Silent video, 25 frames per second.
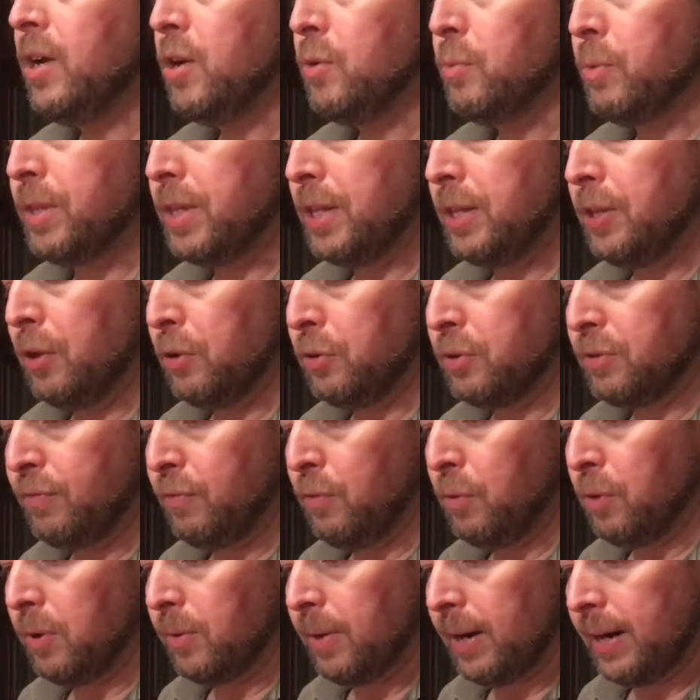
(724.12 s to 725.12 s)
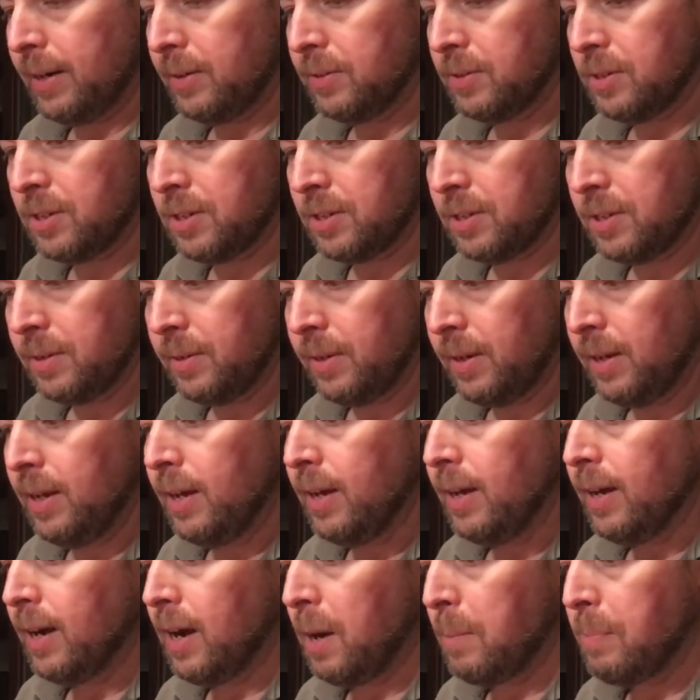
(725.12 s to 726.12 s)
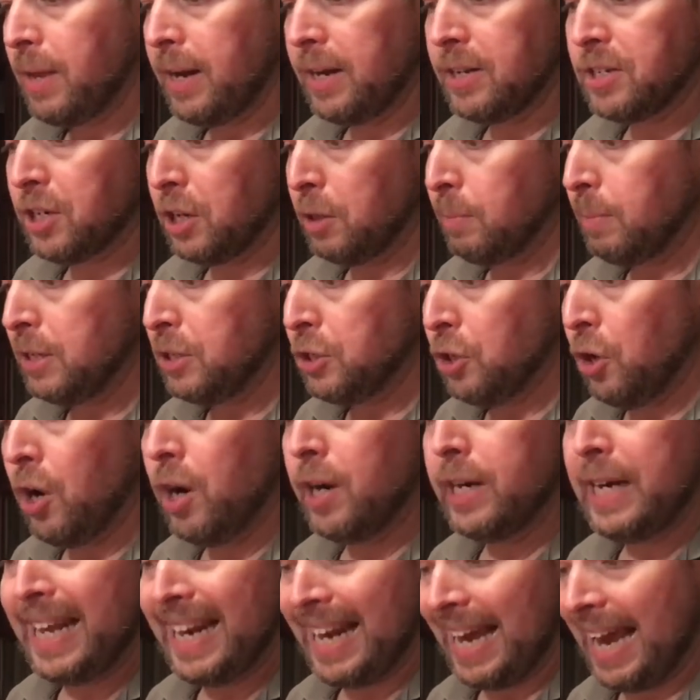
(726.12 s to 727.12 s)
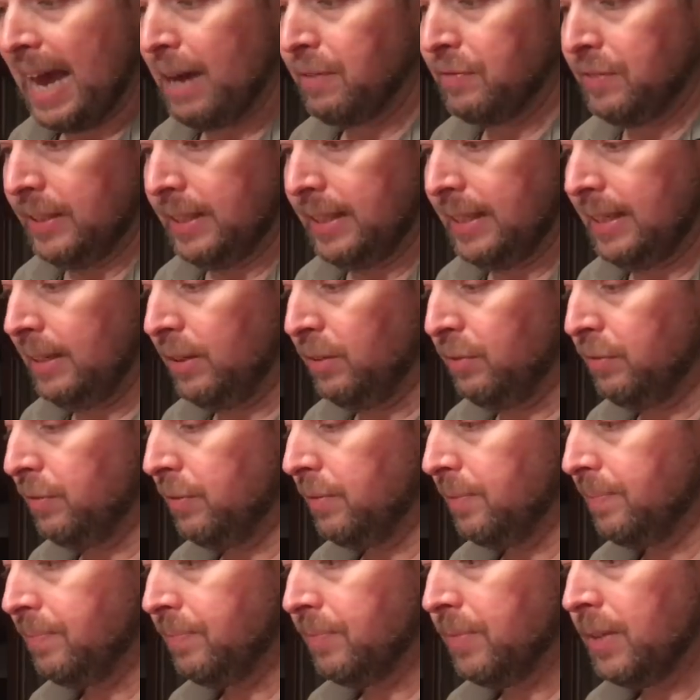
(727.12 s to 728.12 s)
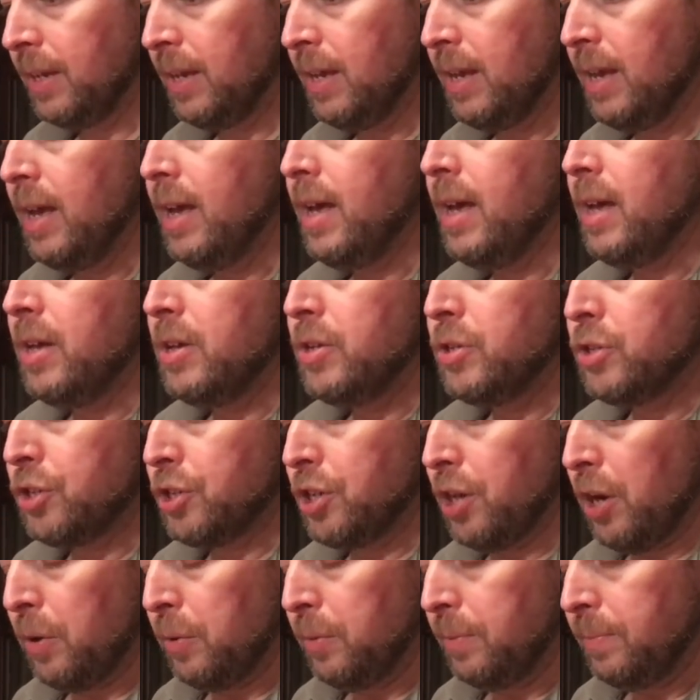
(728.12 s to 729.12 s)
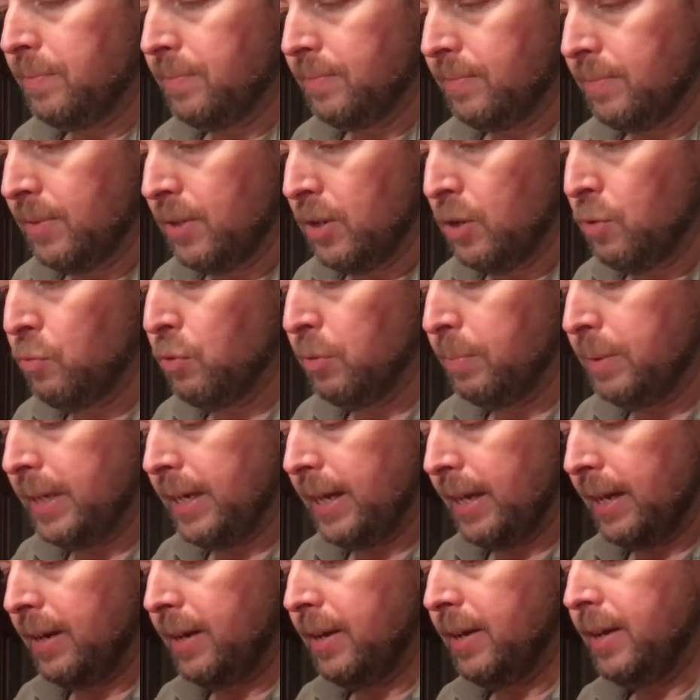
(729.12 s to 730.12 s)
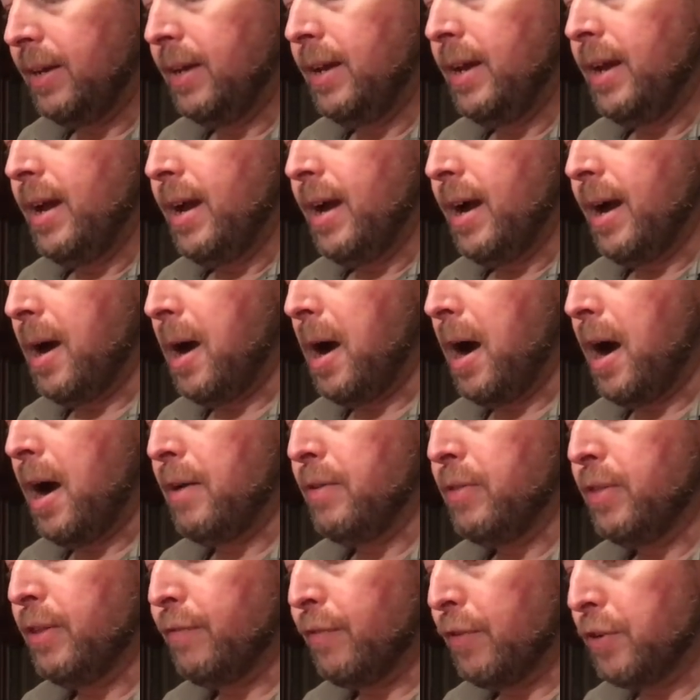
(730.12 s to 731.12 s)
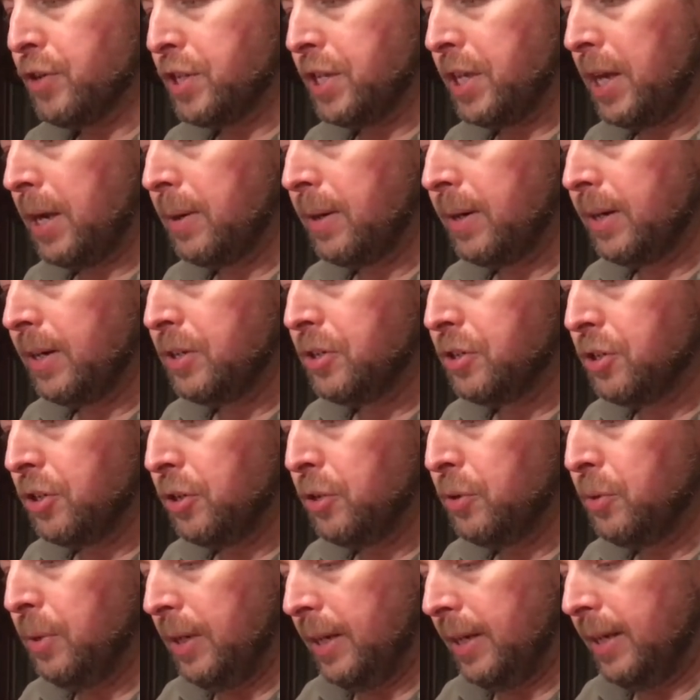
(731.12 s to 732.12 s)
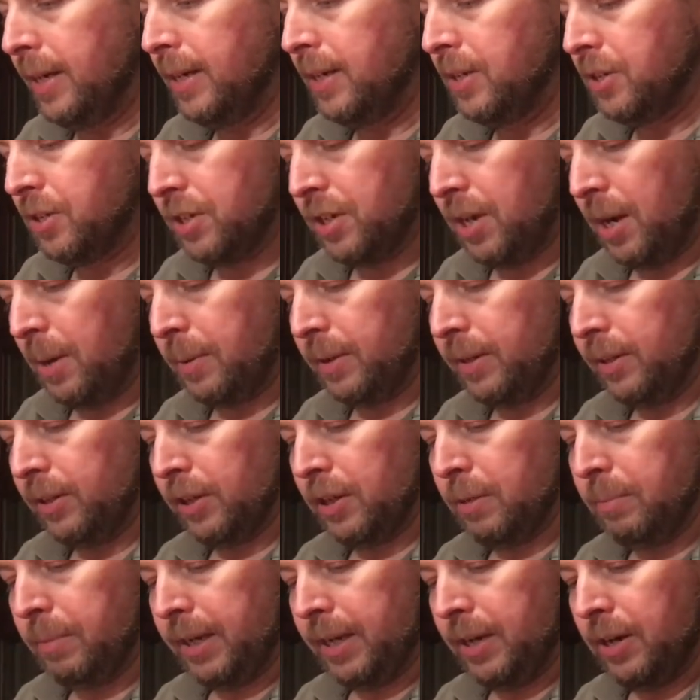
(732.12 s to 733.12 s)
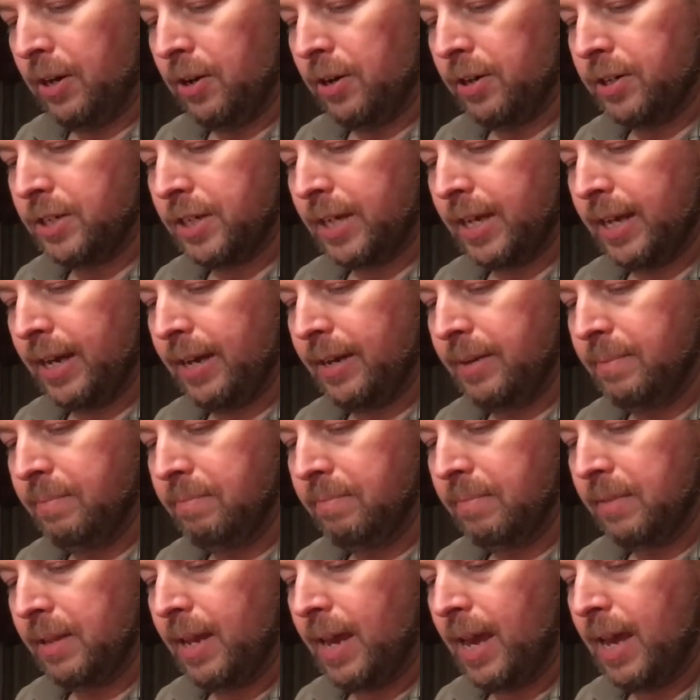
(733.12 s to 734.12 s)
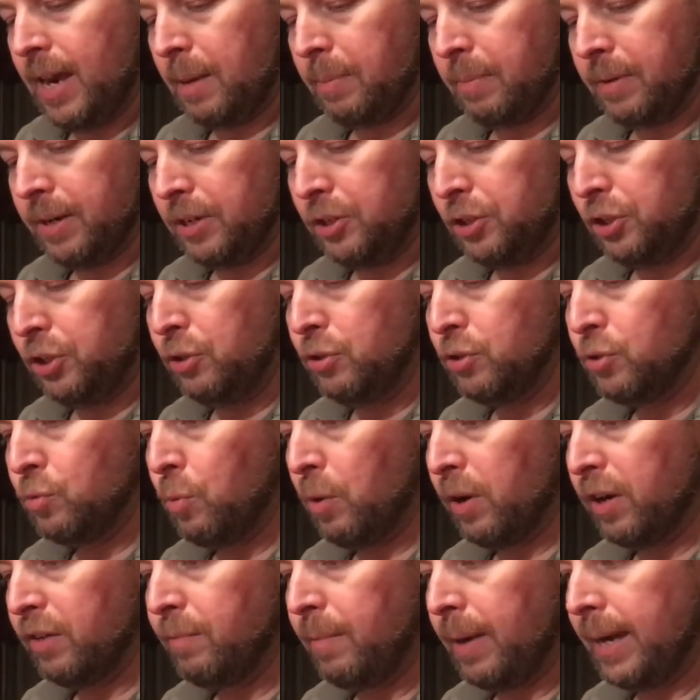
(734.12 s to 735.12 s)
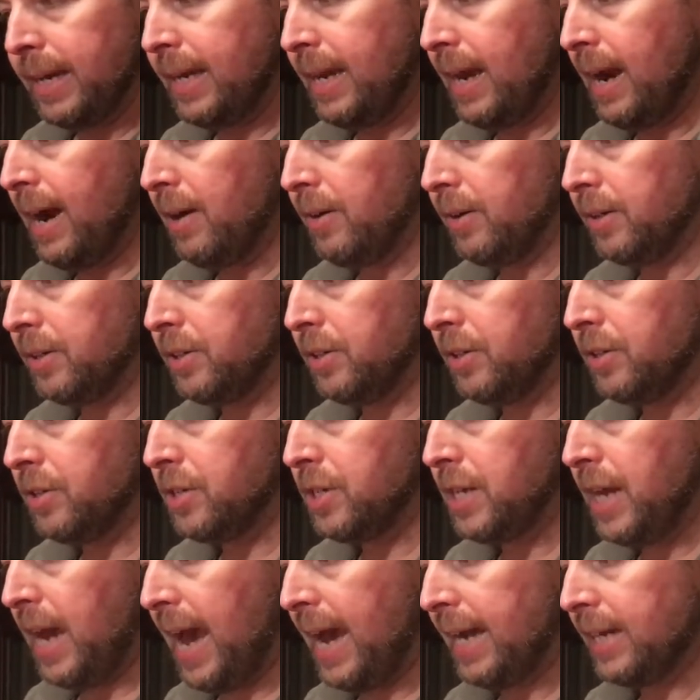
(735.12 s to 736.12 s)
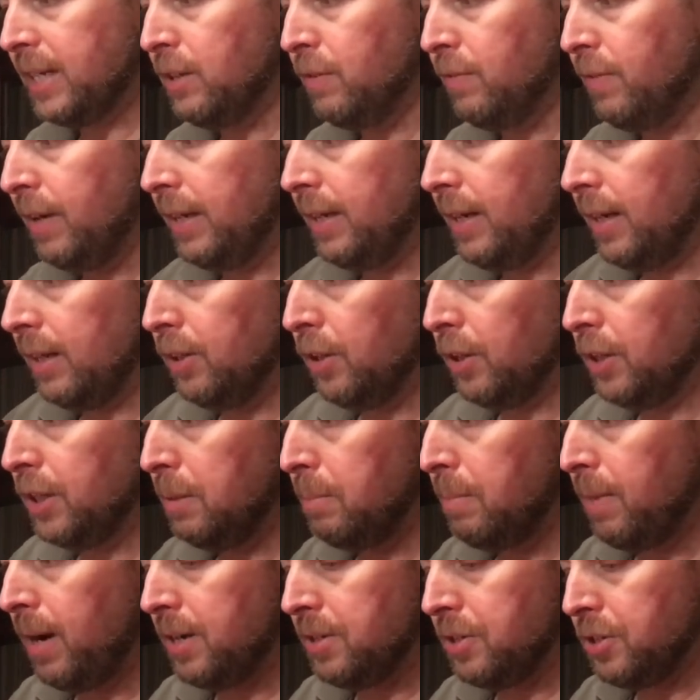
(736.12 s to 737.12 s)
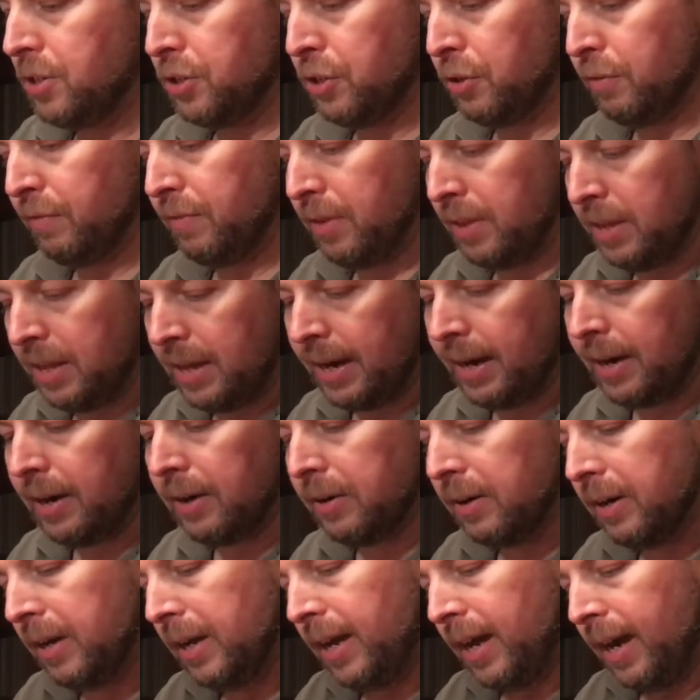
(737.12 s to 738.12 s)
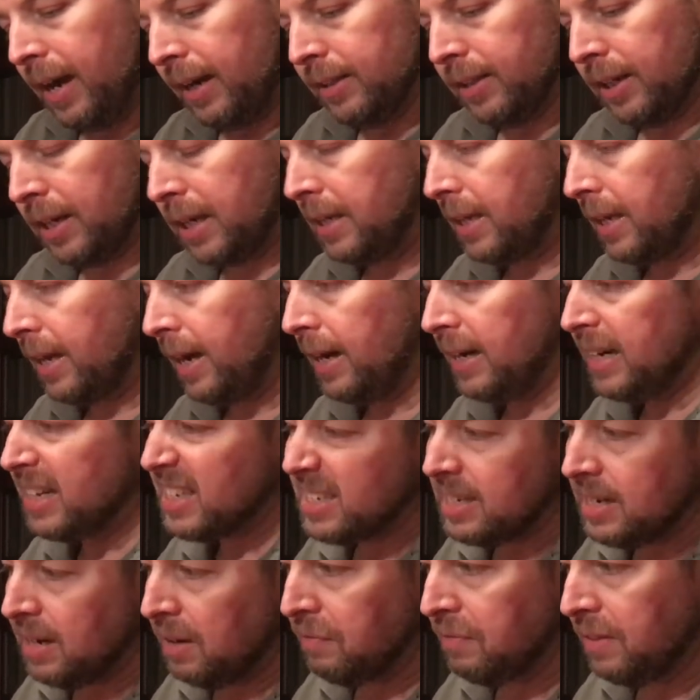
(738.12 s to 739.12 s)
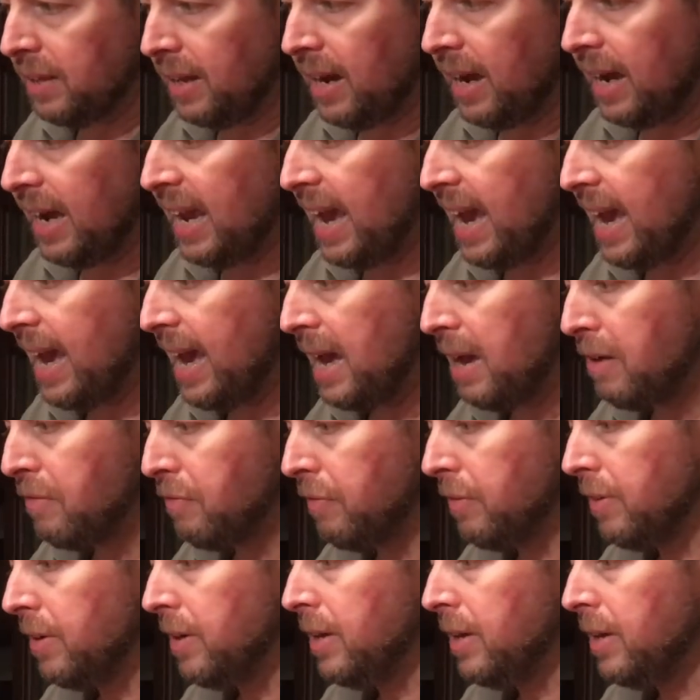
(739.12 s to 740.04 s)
within those 4 rounds. Then it's going to be dawn and I have to leave. So, we'll begin. The first thing I'm going to do is I'm going to look at my cards again, and I'm going to choose one of my characters to activate. I look at the monsters over there, I look at the kind of stuff that I have,